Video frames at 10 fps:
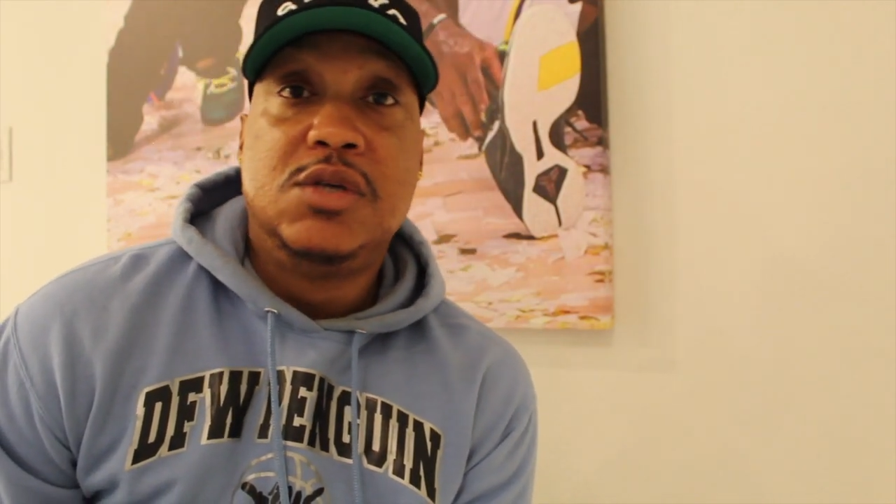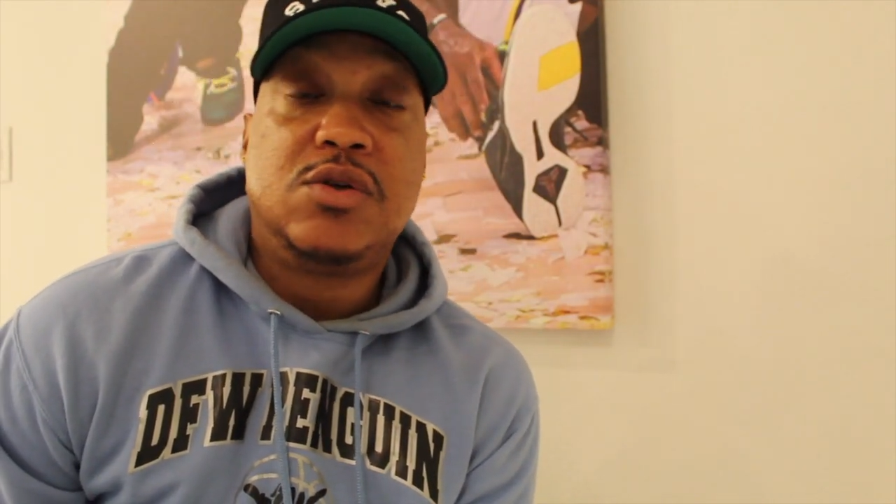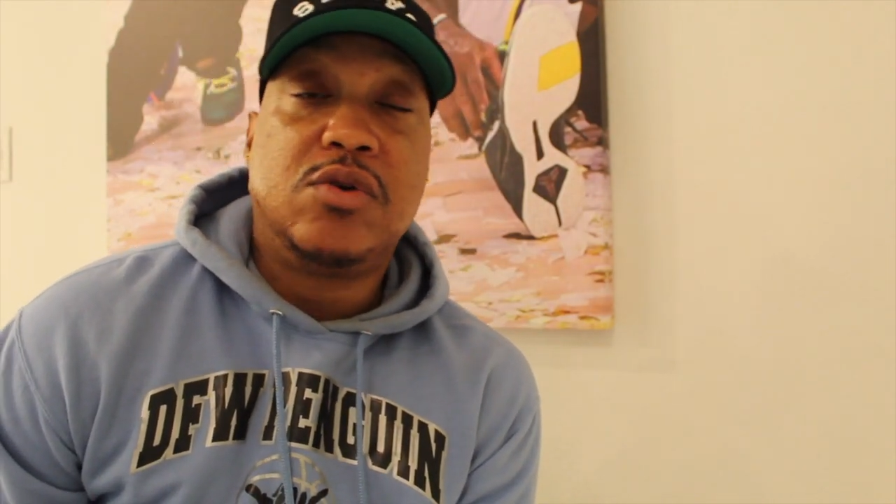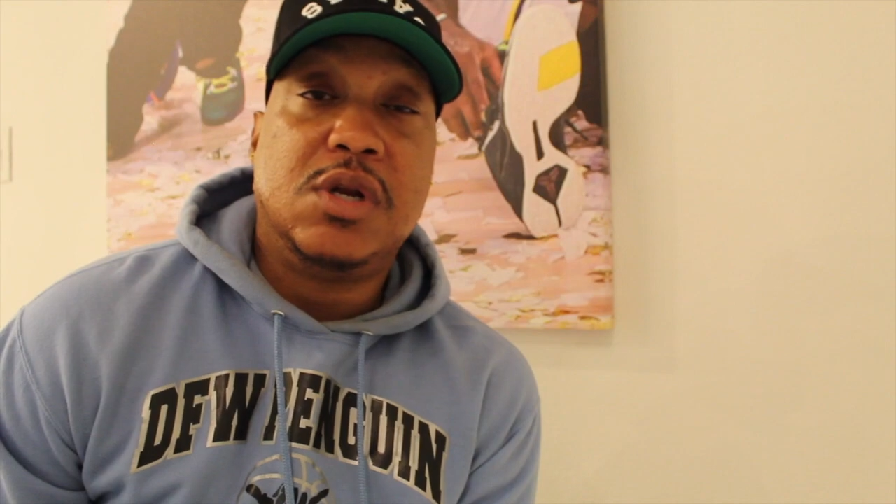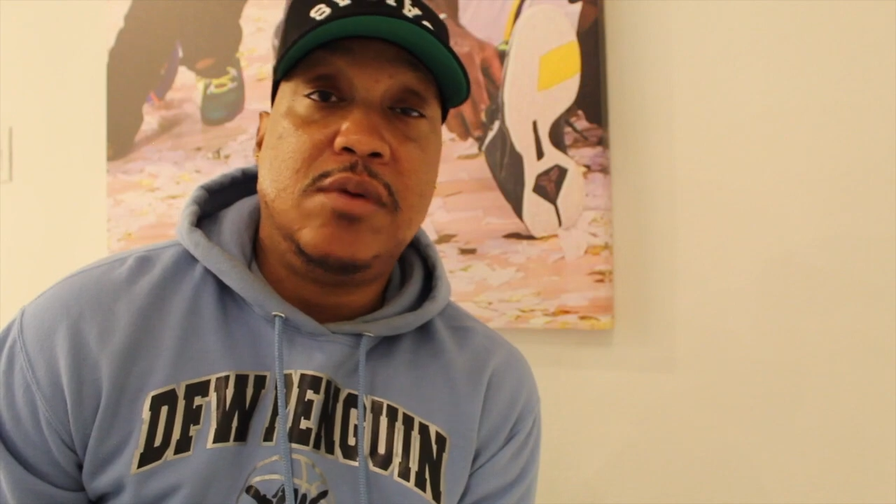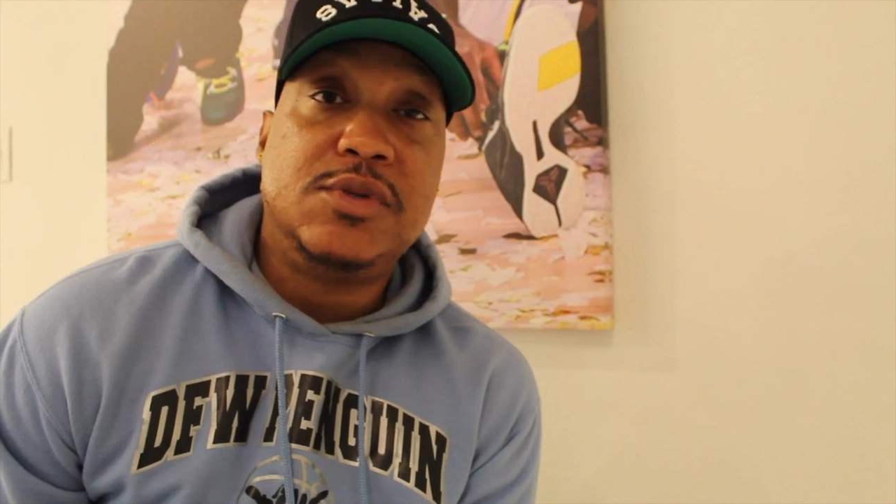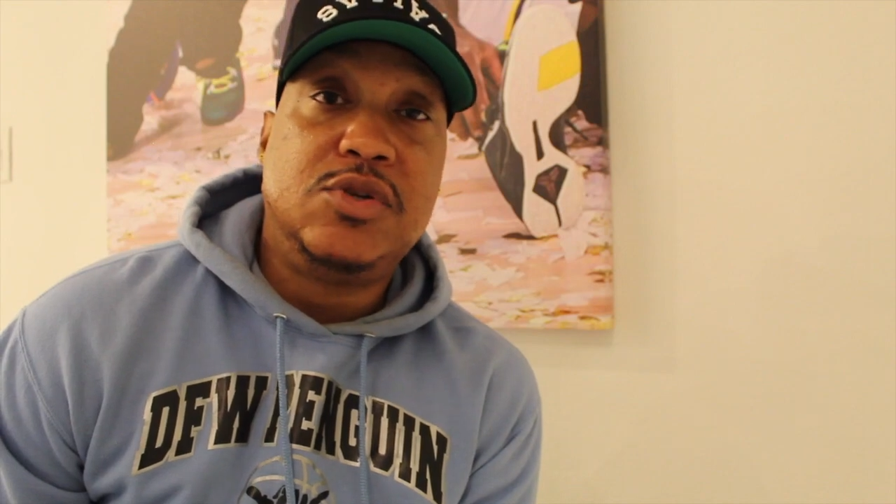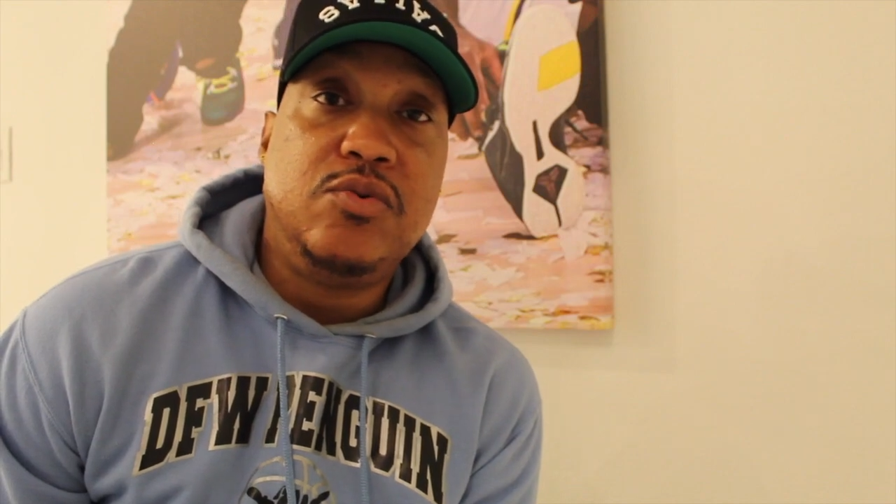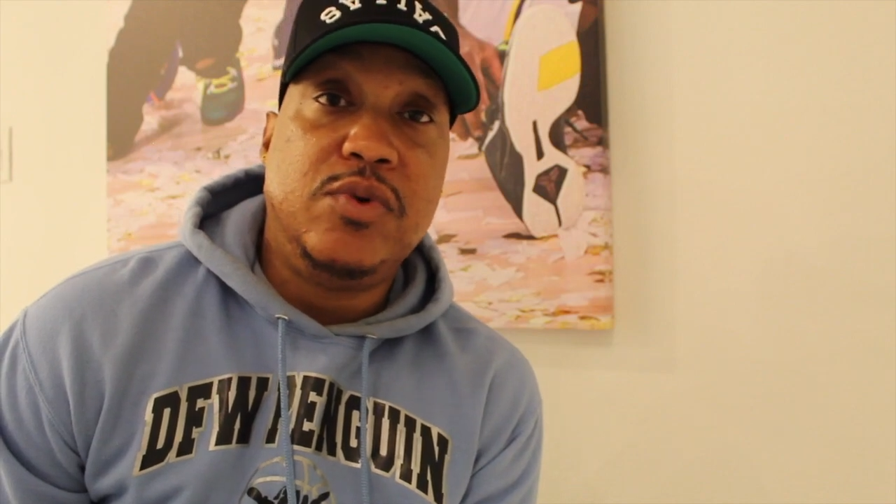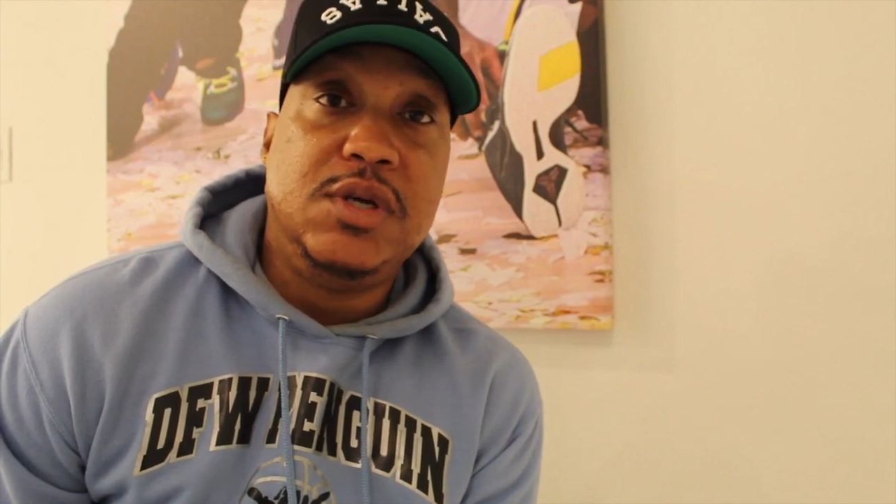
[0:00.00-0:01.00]
So the number
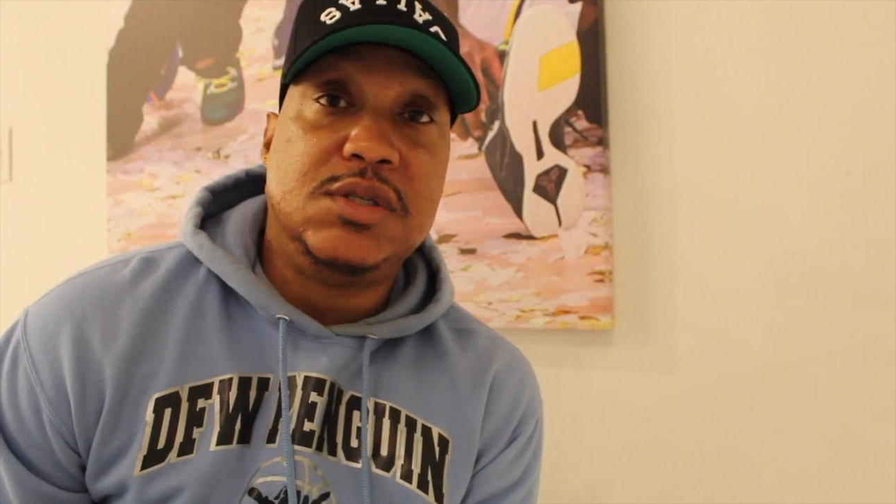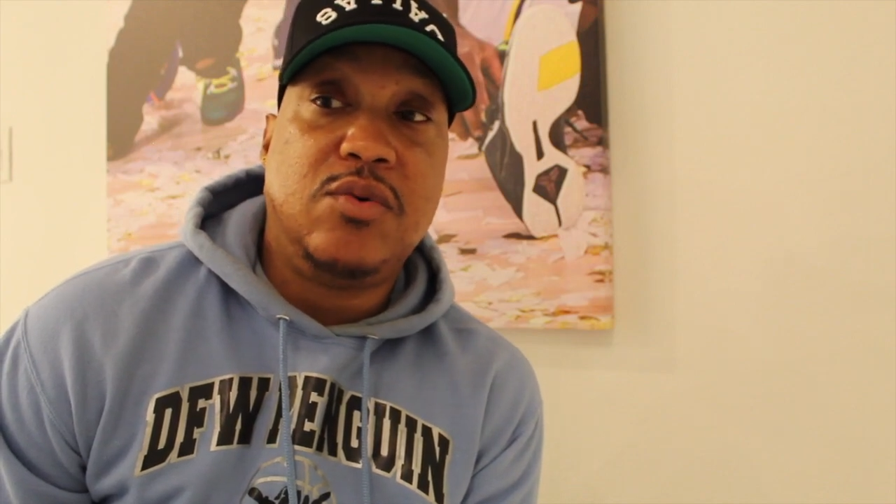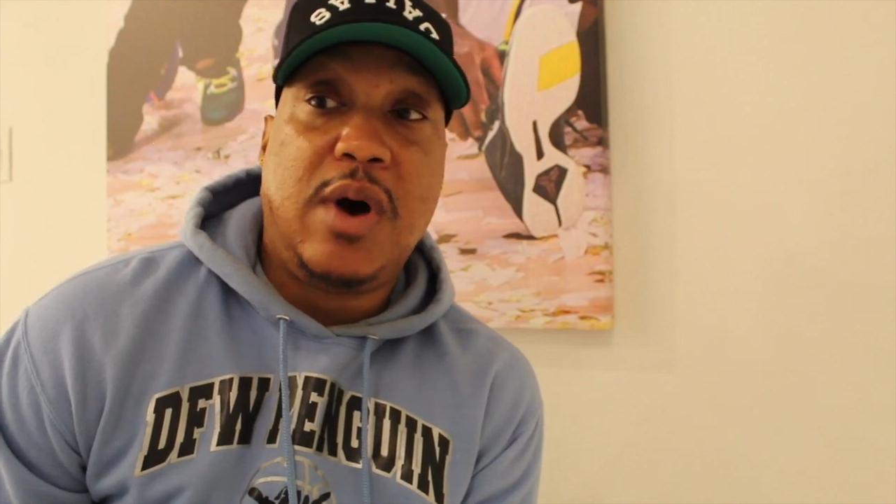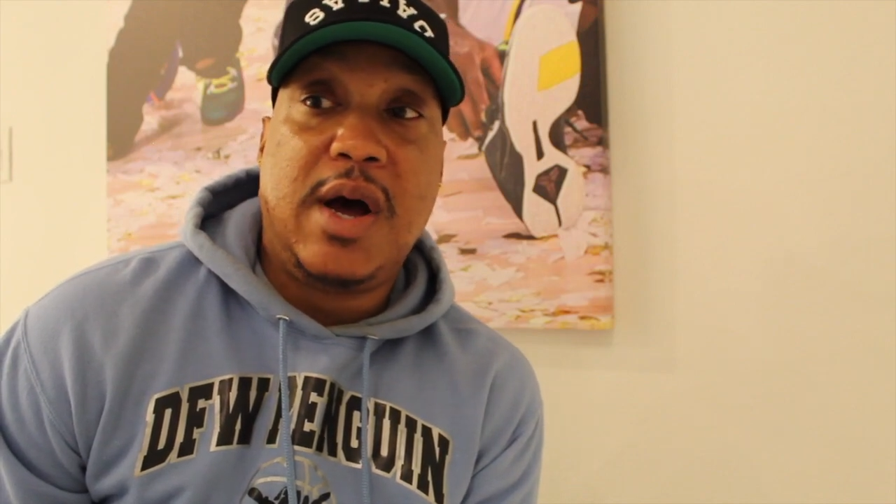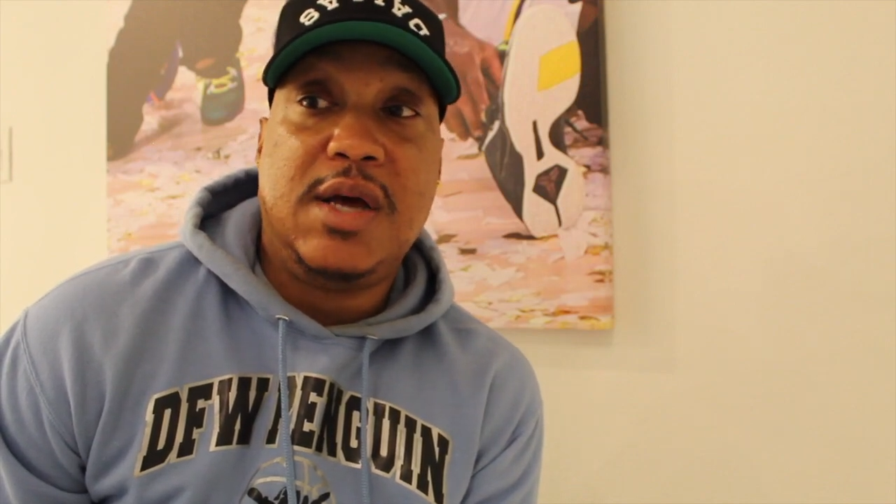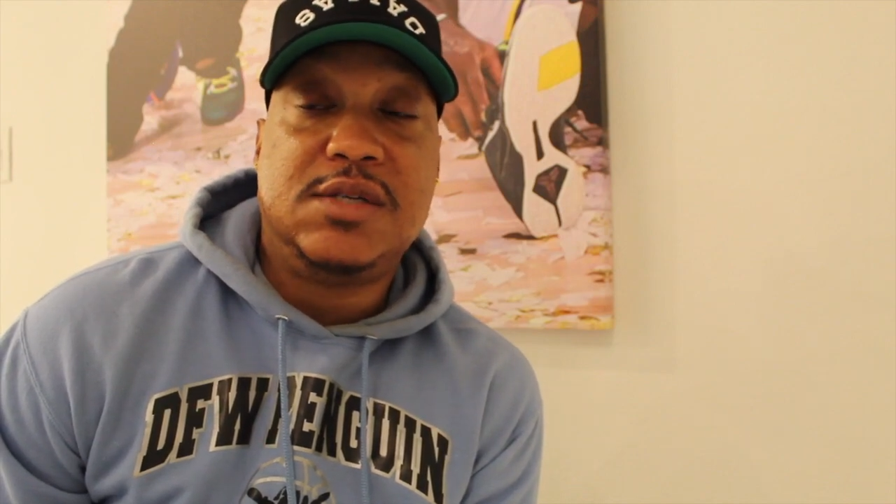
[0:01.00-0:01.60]
2 reason why